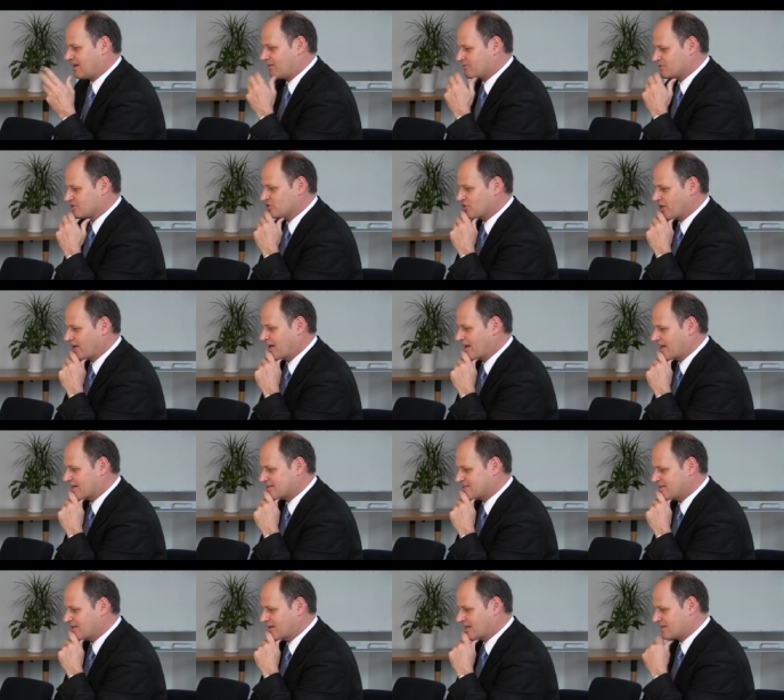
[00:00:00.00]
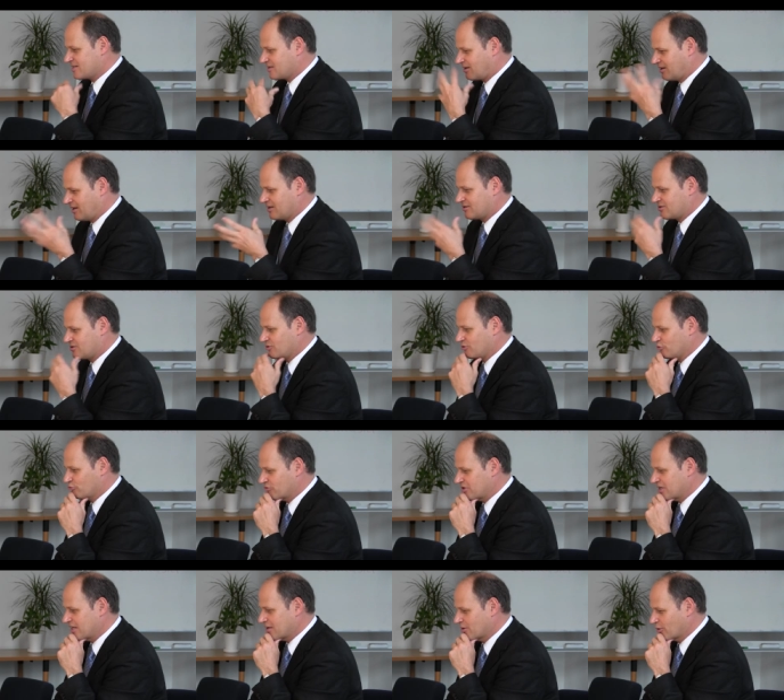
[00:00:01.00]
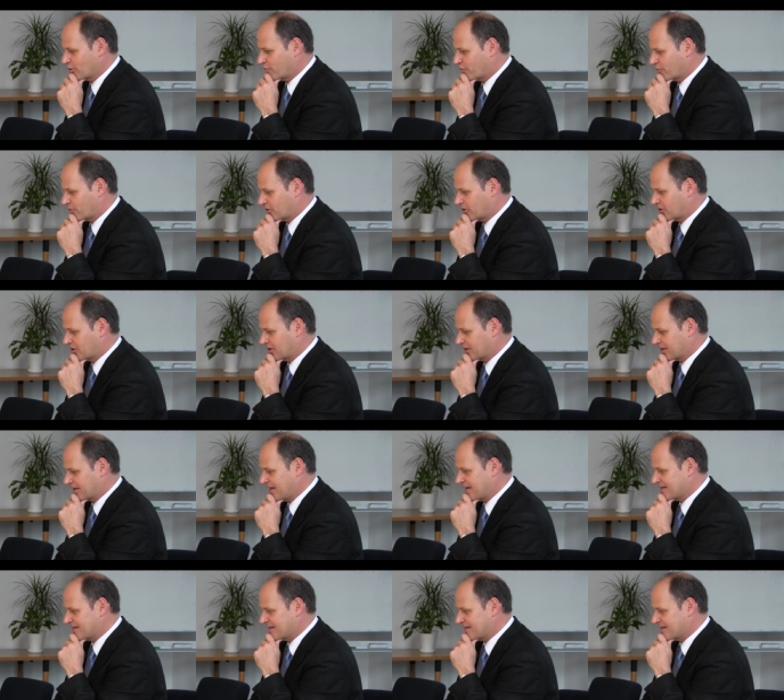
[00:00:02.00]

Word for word: I was in China last year and I started to really look for